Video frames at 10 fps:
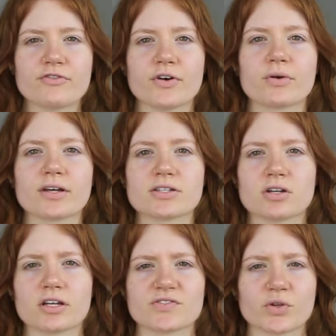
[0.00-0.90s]
focused
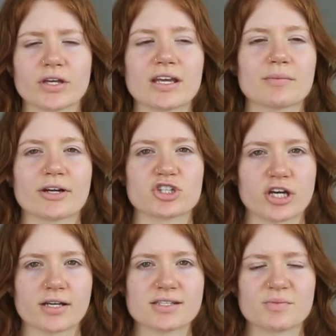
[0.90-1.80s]
on exfoliating my
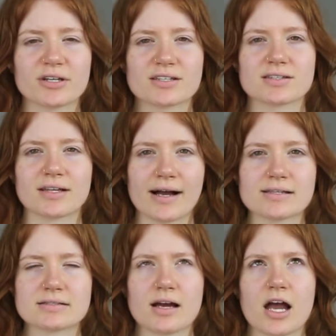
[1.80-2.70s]
chest because
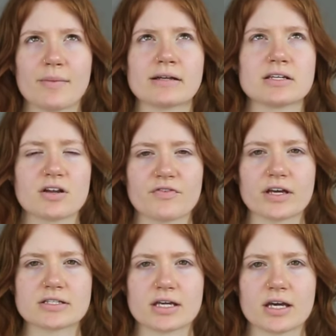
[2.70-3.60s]
last time I did a
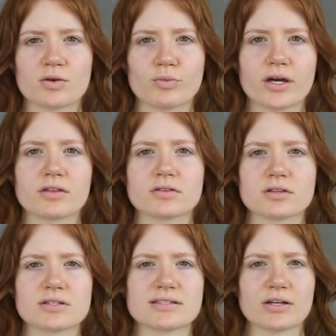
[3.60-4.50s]
fake tan with
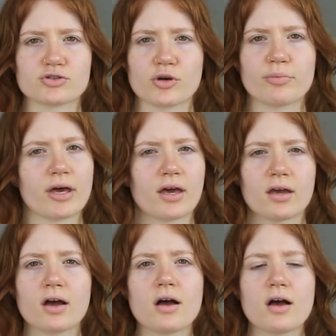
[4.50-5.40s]
the Saint
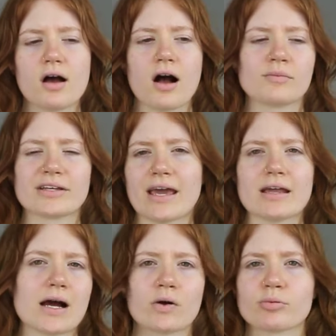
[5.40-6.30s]
Tropez
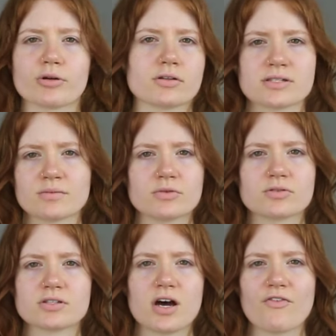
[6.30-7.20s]
8-hour bronzing mousse
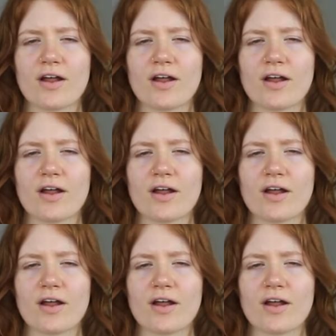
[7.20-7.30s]
stuff.